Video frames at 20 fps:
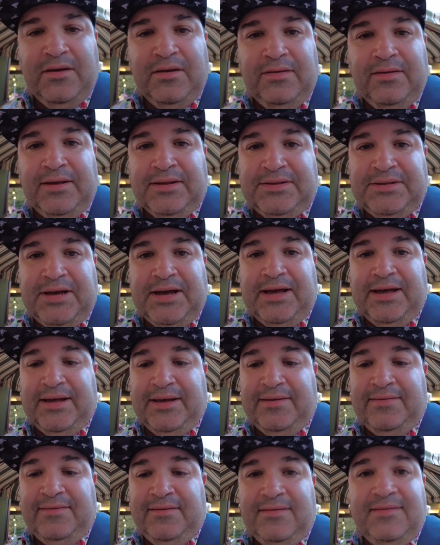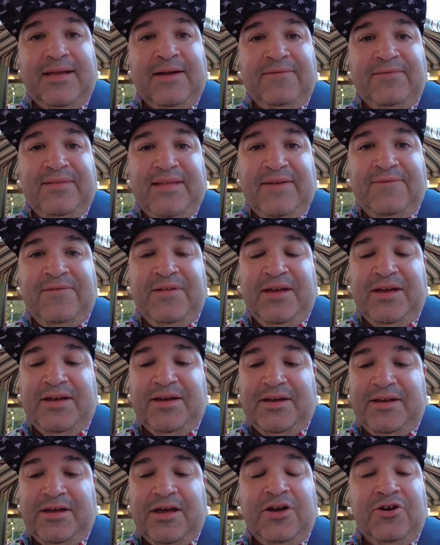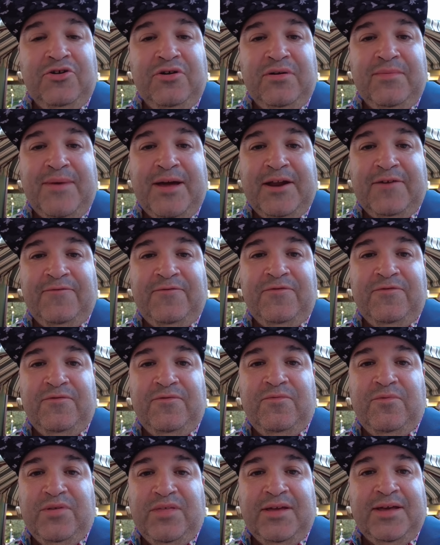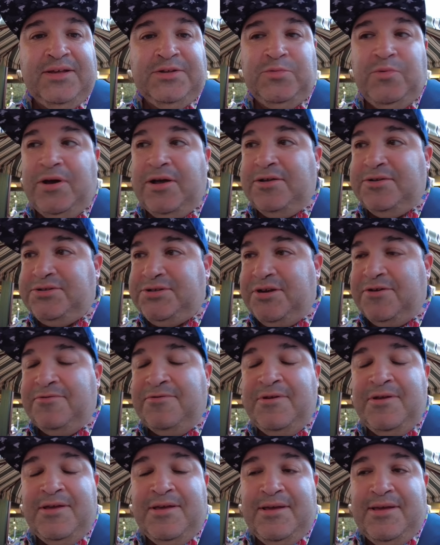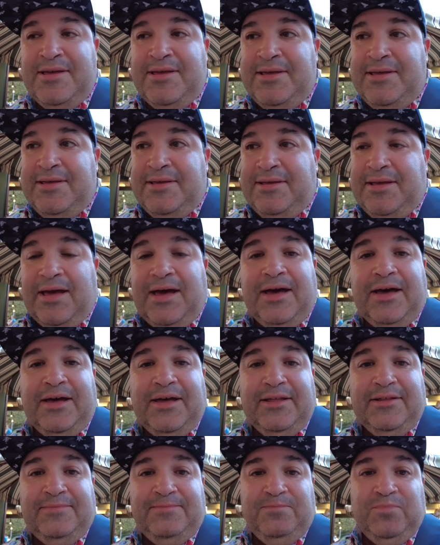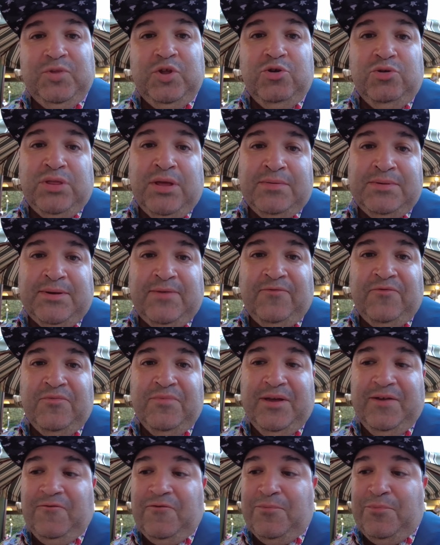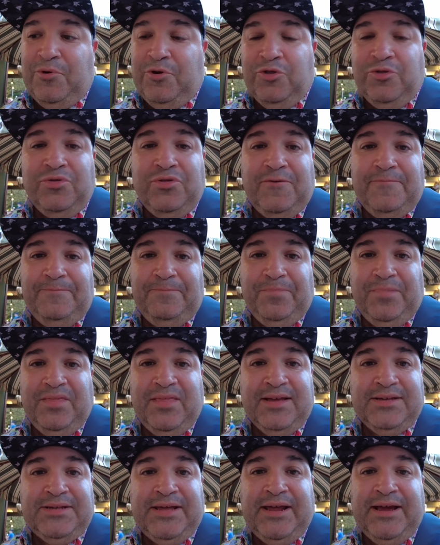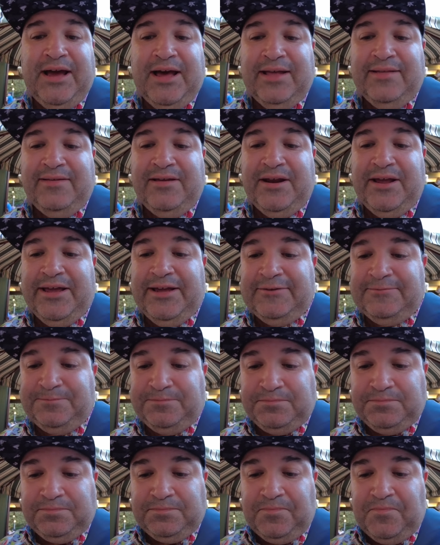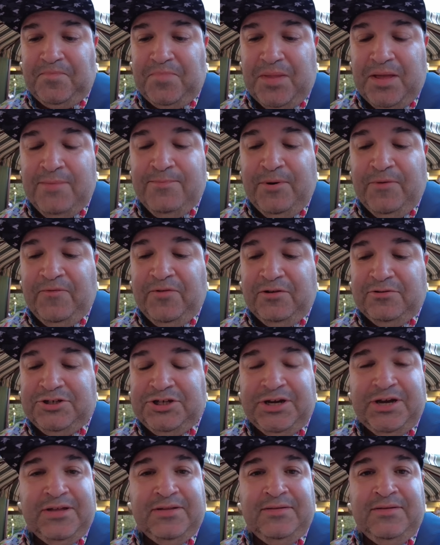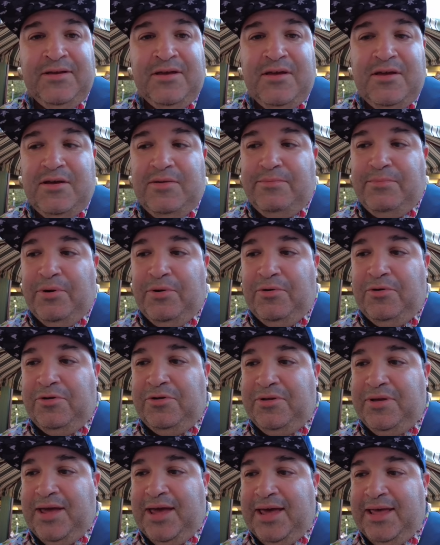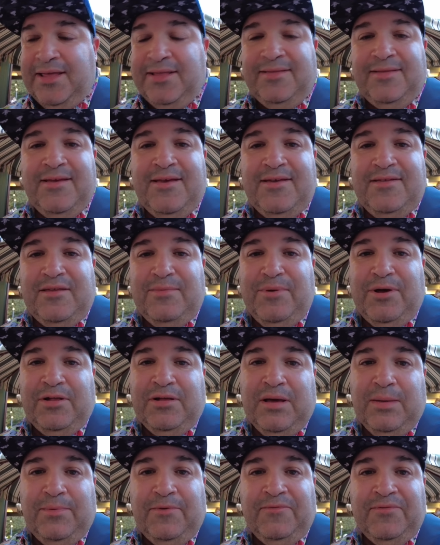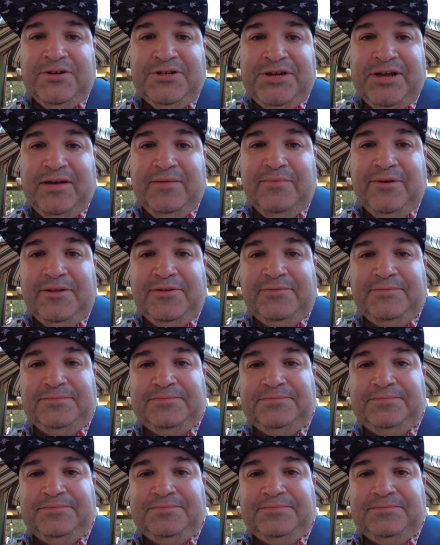it's uh, def definitely a, a, good amount of food with it as well. So uh, two thumbs up for me for both things that I got today. Buffalo chicken bowl and the bell cup of enchantment.